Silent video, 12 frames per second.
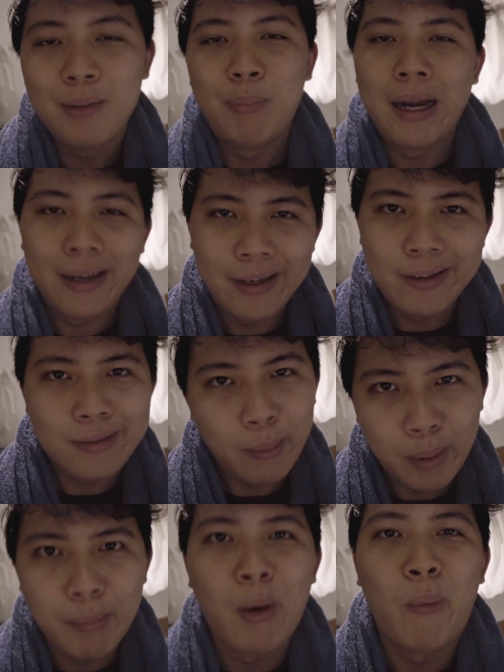By ladies, I
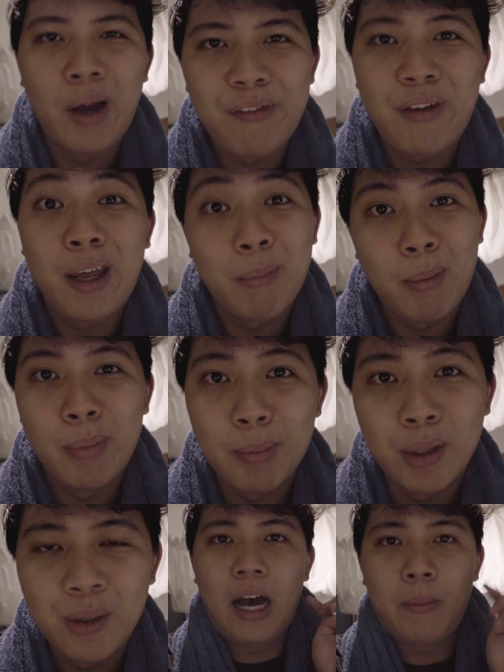mean my wife and my
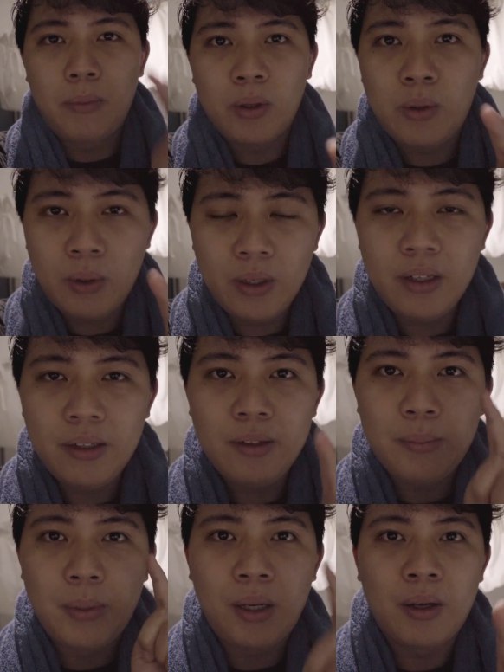baby. I'm recording
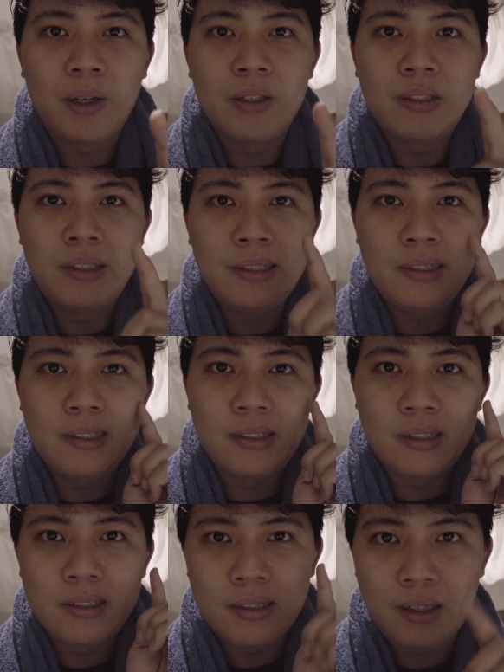this because this is
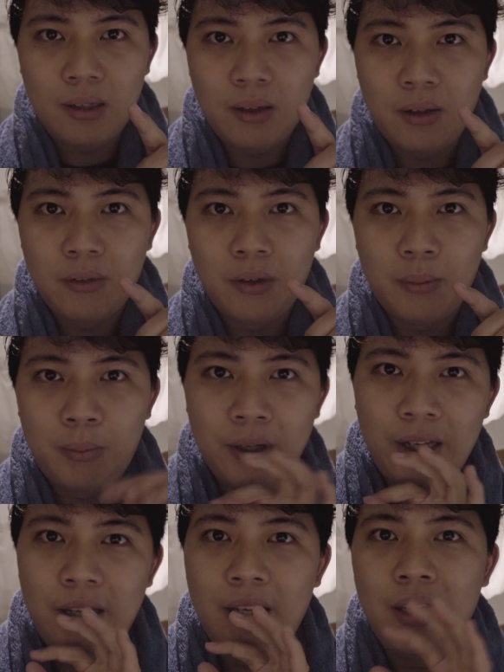the start of a
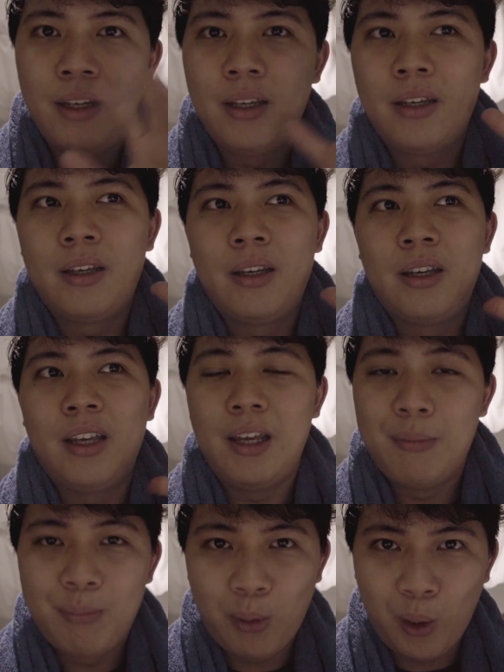pretty
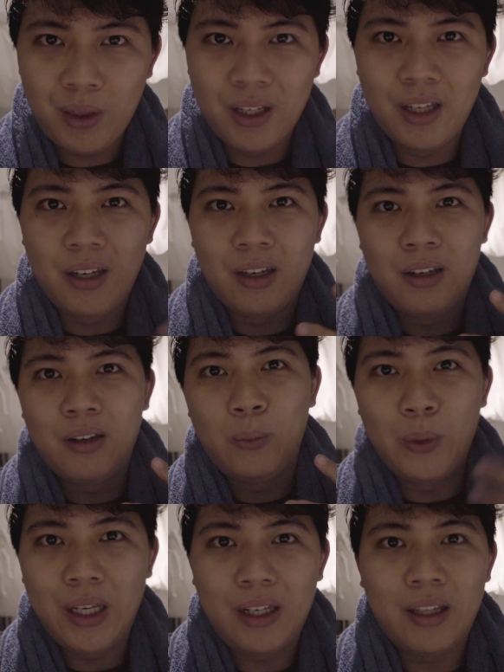important
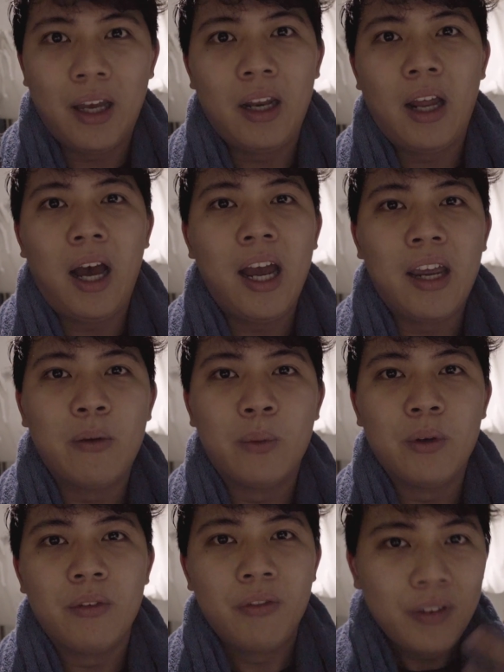week that I
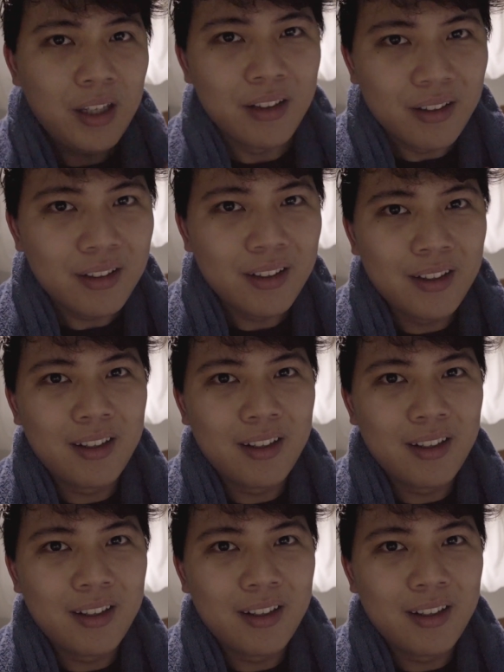would feel